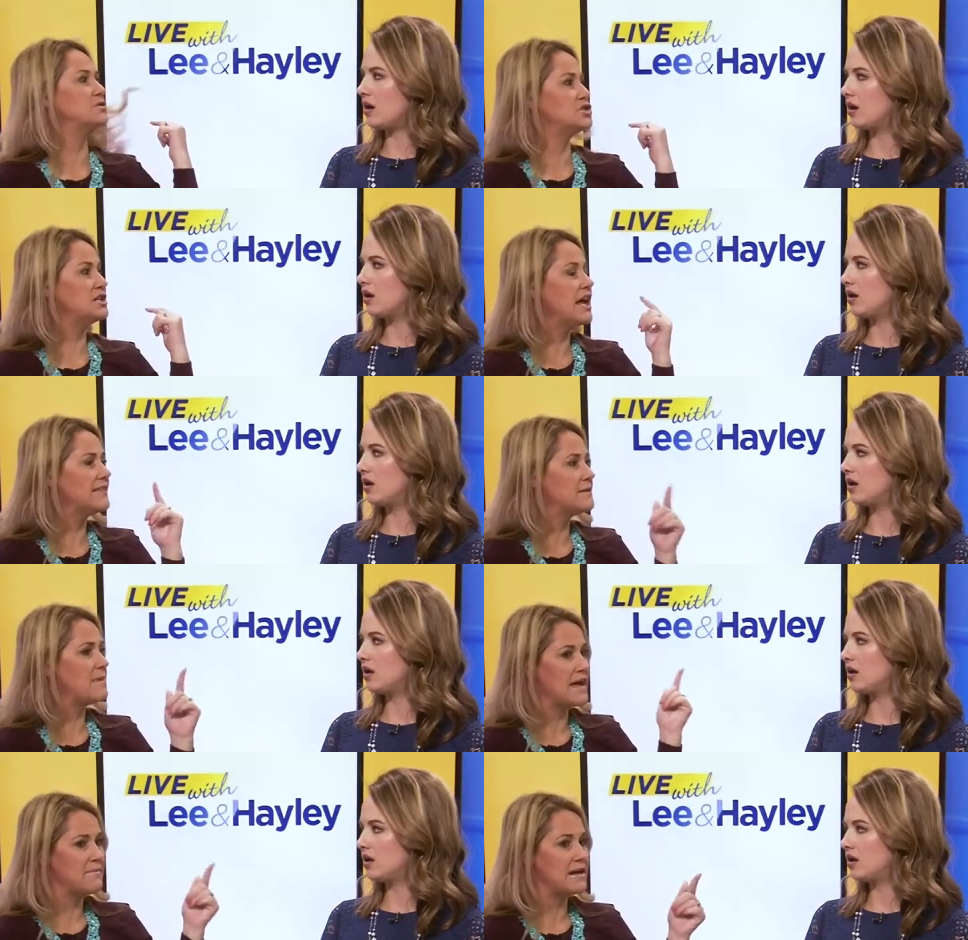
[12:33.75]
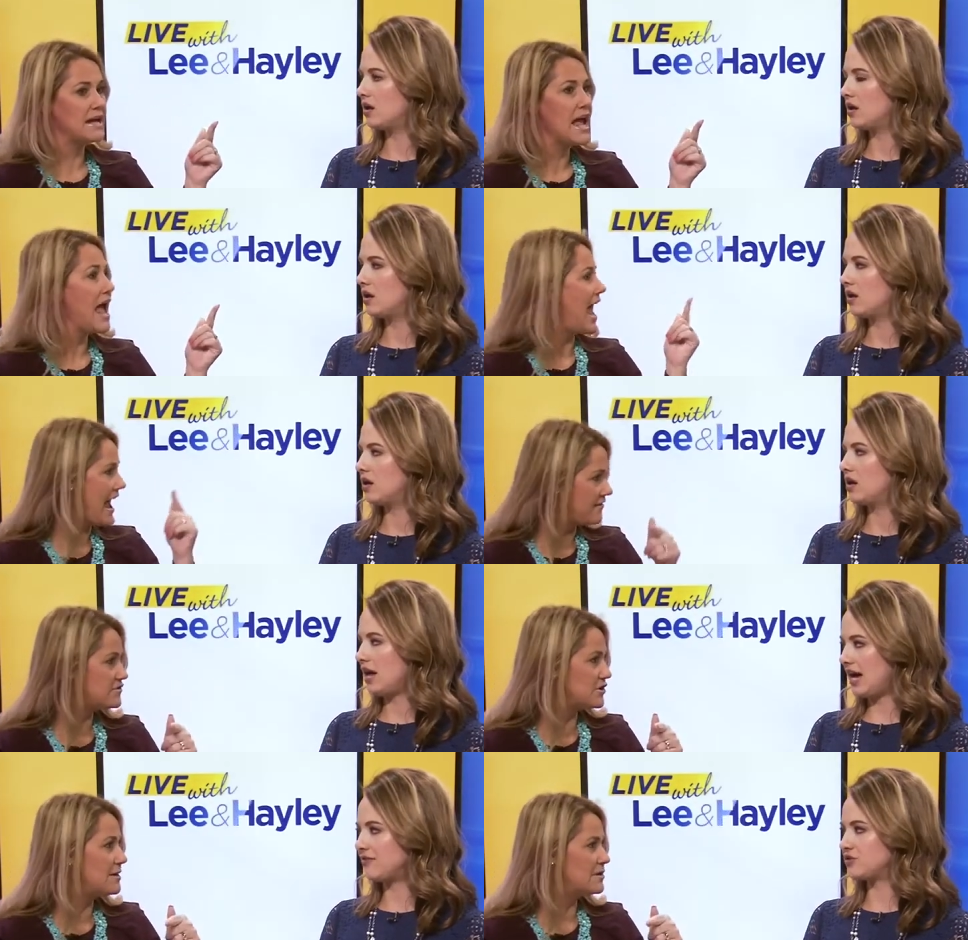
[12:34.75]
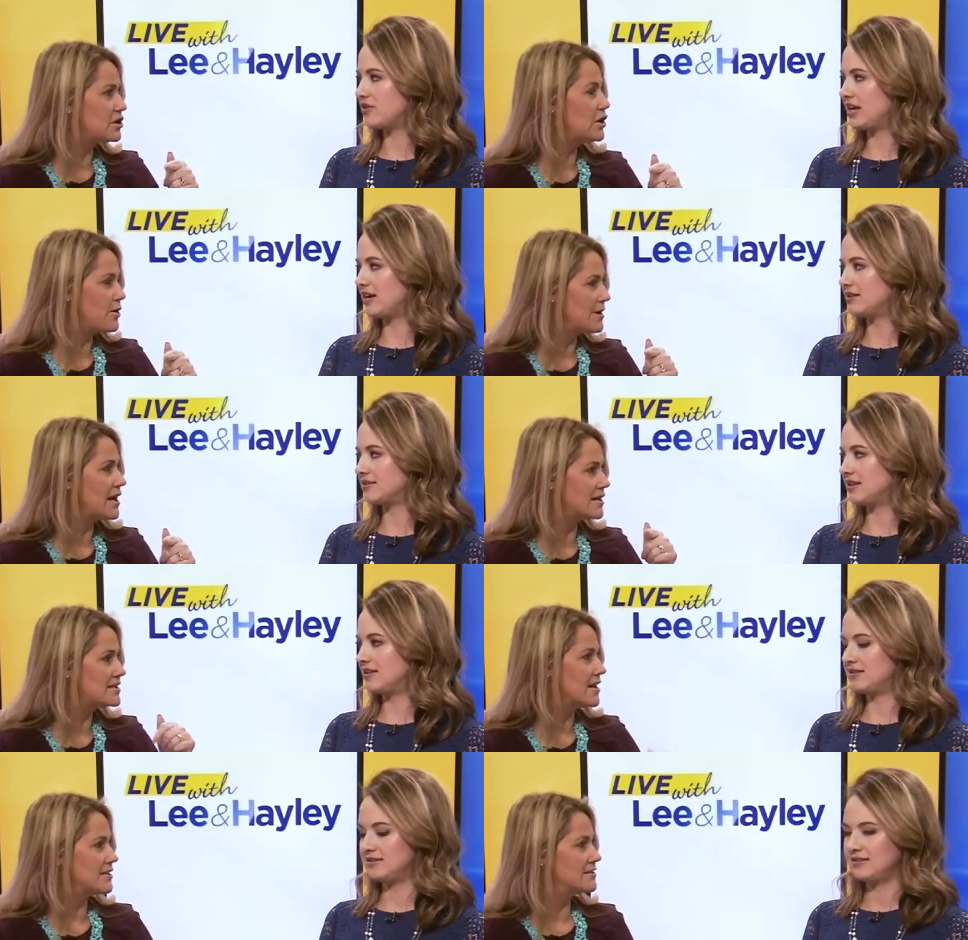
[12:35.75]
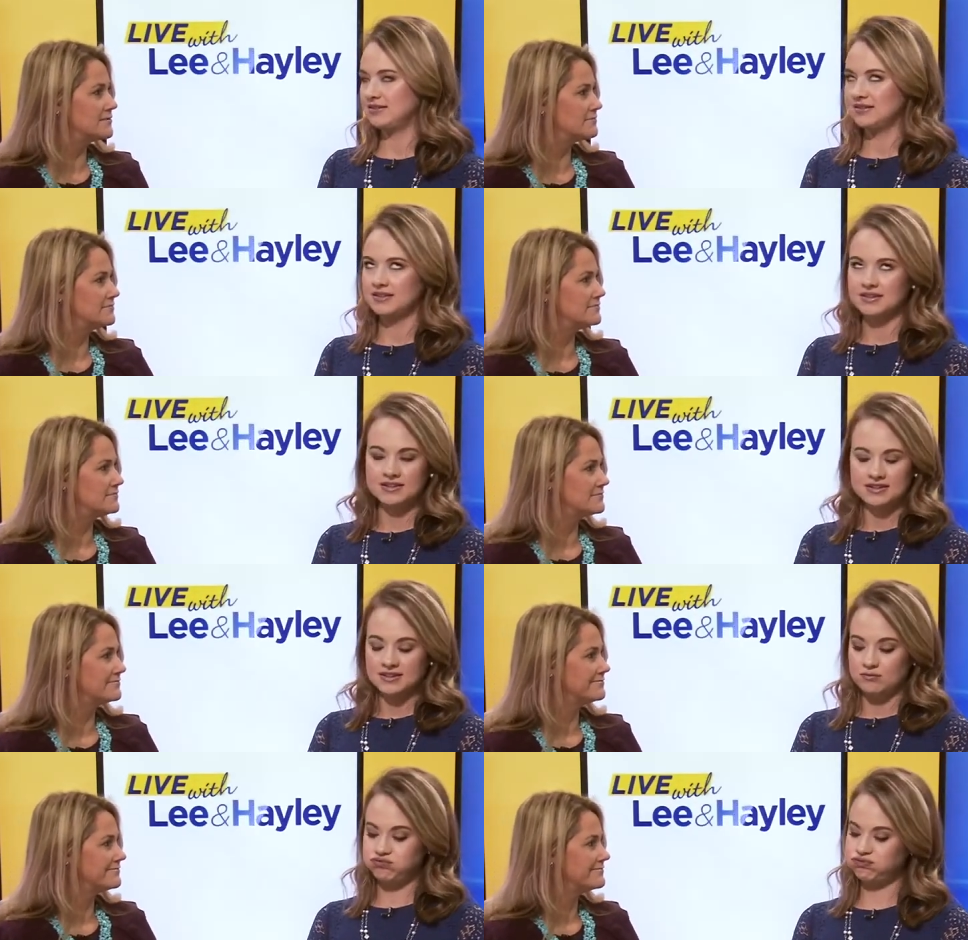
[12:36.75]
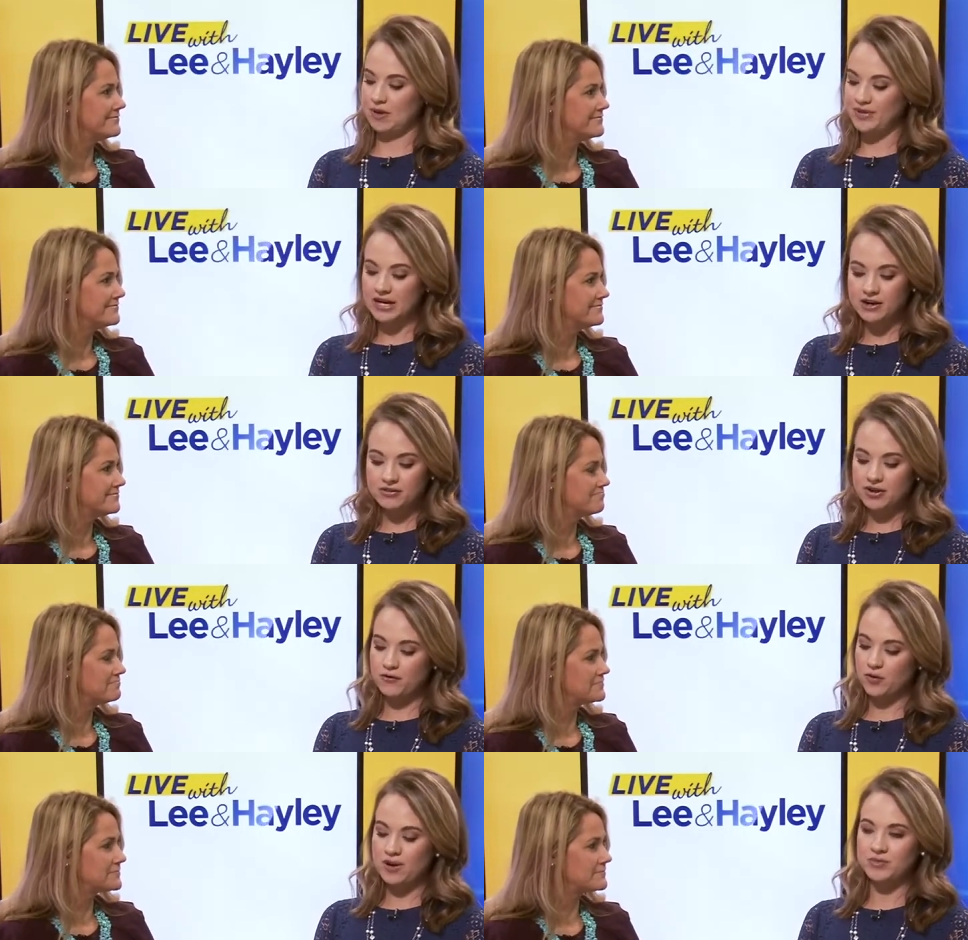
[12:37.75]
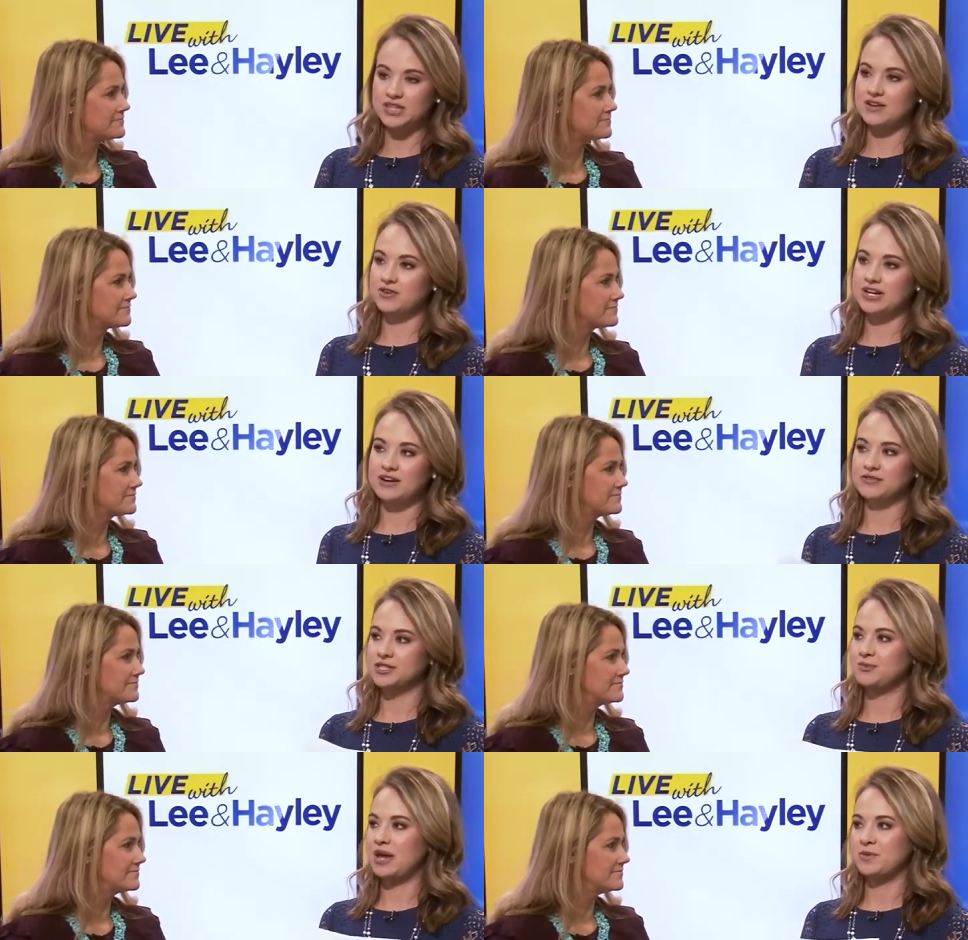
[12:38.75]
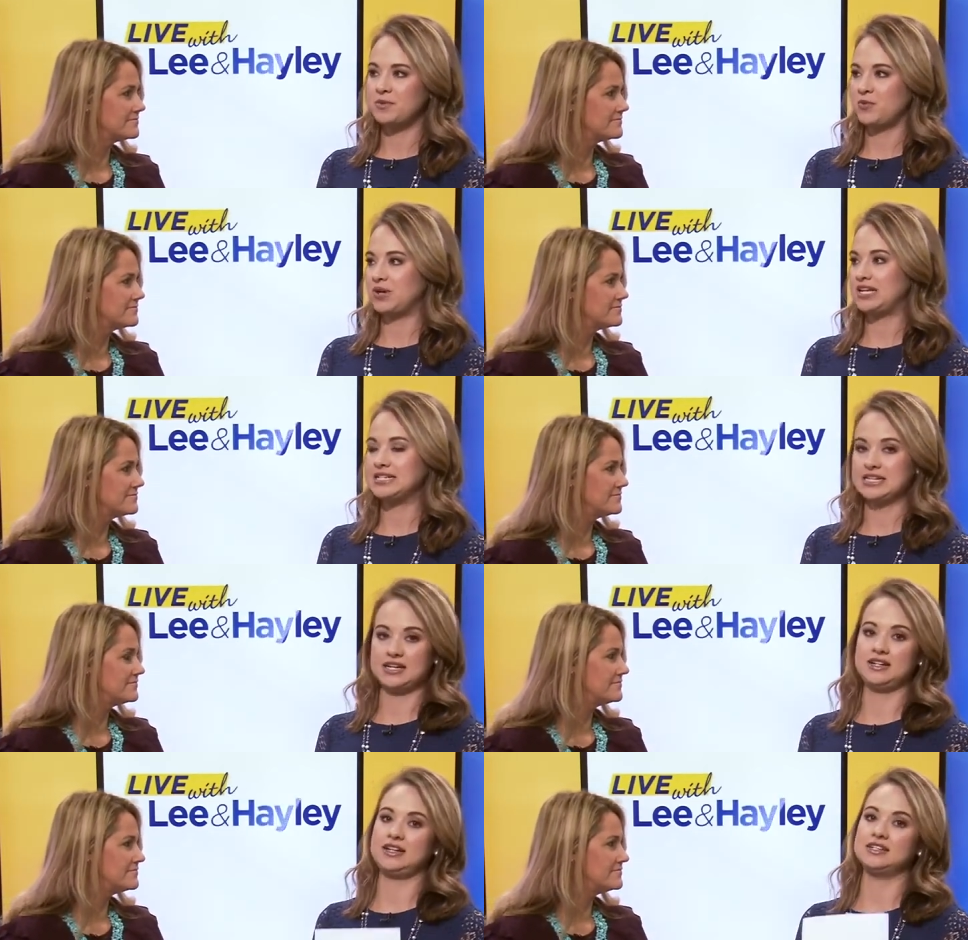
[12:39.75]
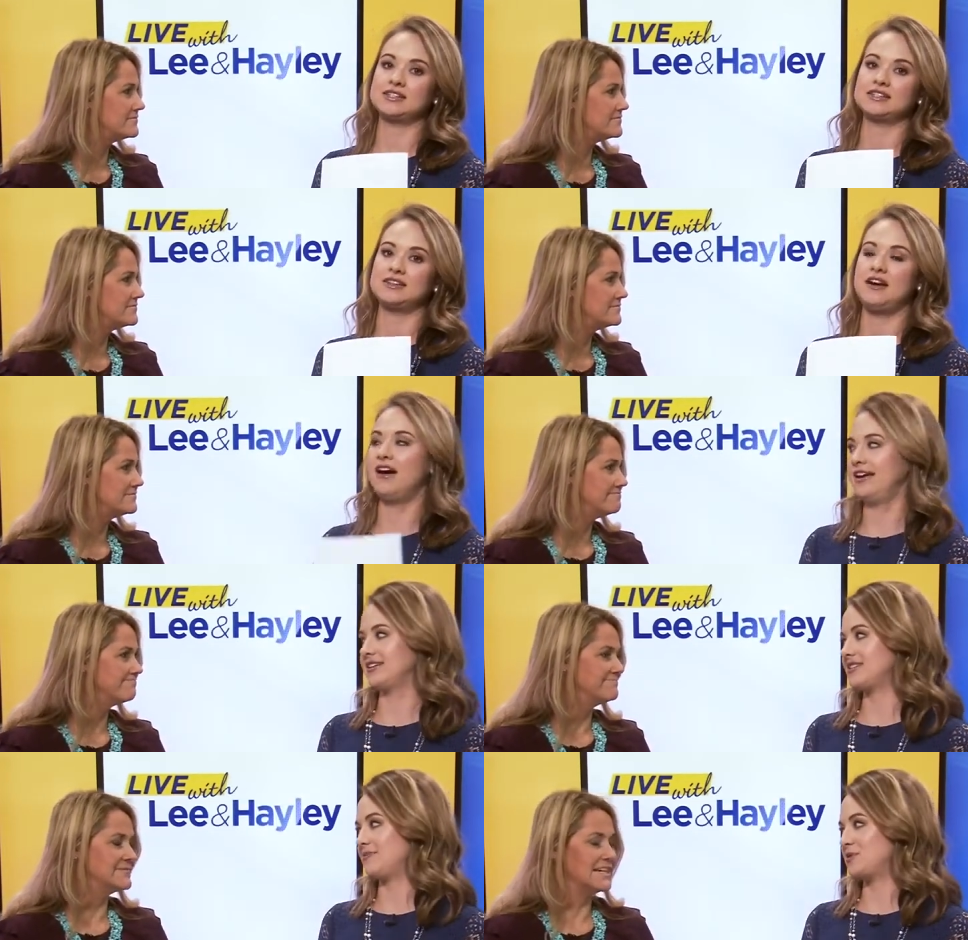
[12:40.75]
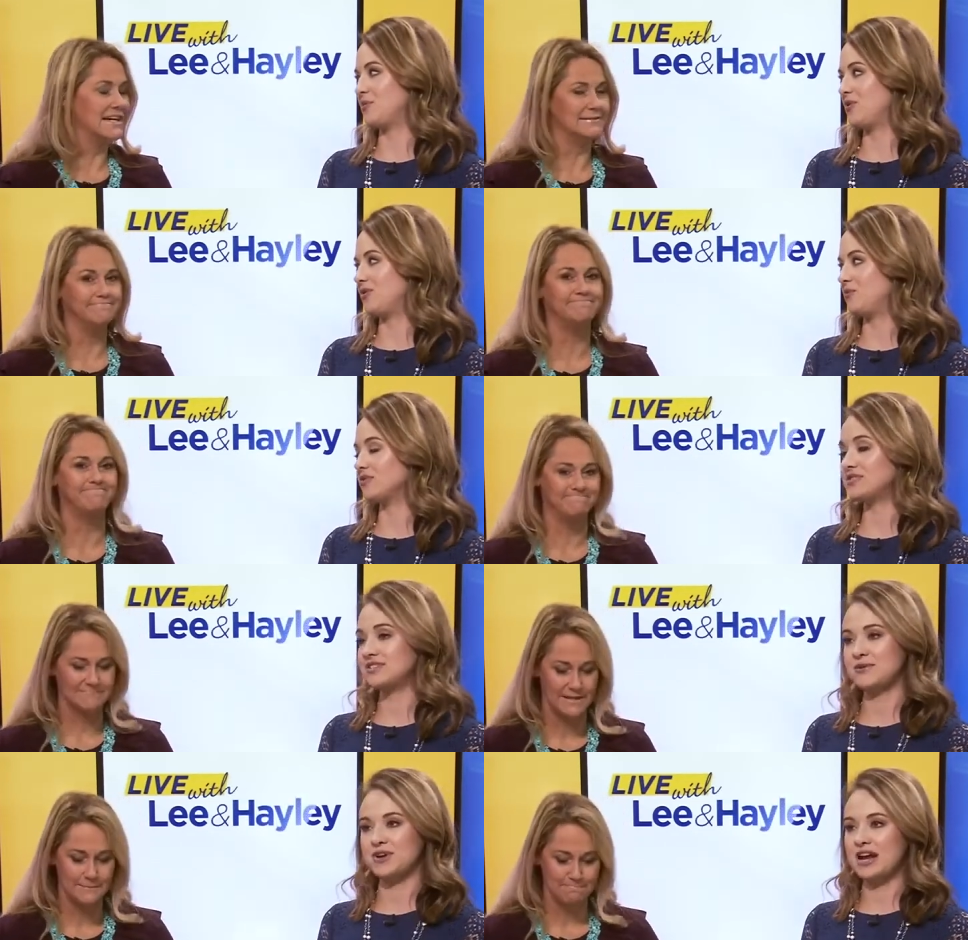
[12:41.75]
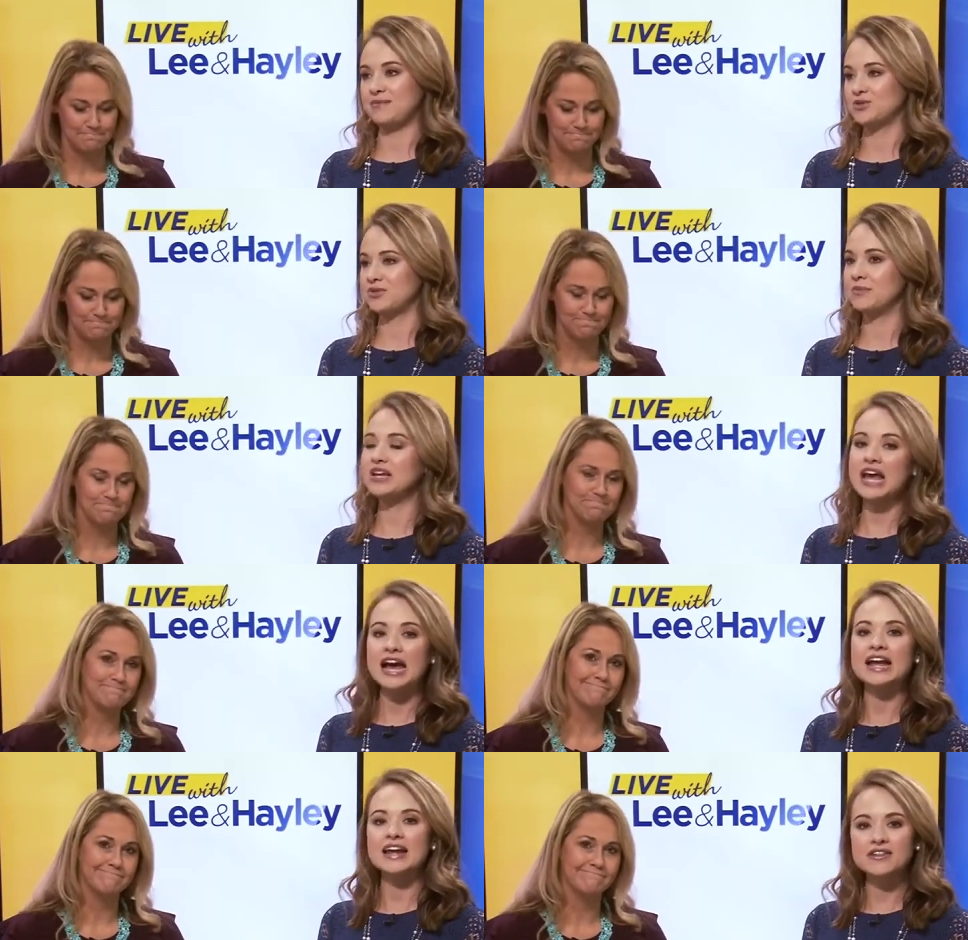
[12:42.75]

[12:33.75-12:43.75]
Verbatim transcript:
Speaker 1: So she had the baby after, after him and Khloe got, got together. together.
Speaker 2: I mean, I know they're overwhelmed with love right now for this baby, but what he did is unacceptable. Yeah. We'll see yeah. what happens with it. But yeah, now